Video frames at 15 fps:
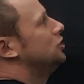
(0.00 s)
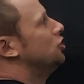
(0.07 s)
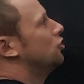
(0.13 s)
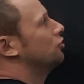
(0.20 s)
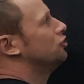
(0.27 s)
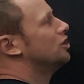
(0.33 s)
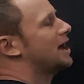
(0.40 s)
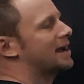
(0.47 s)
know,
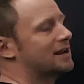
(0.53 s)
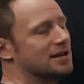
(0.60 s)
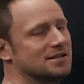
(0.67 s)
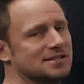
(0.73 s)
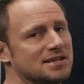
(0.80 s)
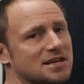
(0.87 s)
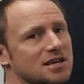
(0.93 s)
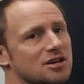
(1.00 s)
you're not going to
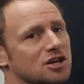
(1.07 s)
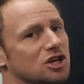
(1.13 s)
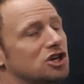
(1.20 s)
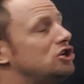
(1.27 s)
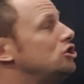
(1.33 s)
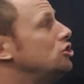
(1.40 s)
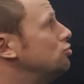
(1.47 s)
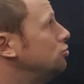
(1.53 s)
see a
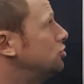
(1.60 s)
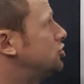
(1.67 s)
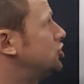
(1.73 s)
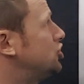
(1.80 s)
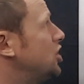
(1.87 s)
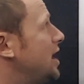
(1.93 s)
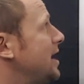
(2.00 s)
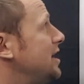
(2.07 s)
huge
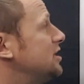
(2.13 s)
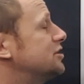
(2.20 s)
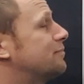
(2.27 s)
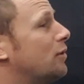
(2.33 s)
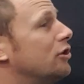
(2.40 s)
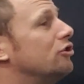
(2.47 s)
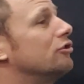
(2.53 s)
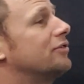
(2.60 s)
change,
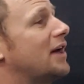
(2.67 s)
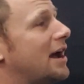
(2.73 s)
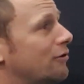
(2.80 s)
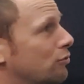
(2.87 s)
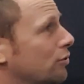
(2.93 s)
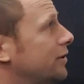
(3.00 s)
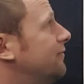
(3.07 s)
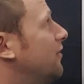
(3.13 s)
but your
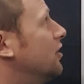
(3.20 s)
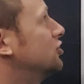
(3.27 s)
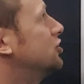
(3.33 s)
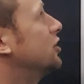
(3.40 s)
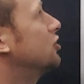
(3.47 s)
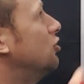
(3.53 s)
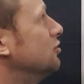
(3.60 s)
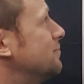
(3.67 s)
thyroid
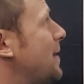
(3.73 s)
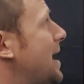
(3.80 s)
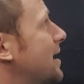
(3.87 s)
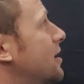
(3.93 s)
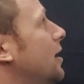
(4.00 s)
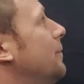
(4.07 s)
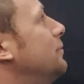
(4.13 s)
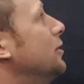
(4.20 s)
function goes back
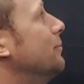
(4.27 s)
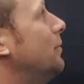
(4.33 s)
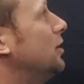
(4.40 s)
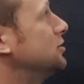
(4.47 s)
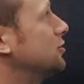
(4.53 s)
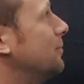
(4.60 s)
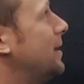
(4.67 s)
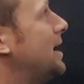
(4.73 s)
up, your
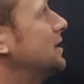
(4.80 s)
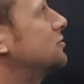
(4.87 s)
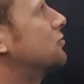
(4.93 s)
muscle mass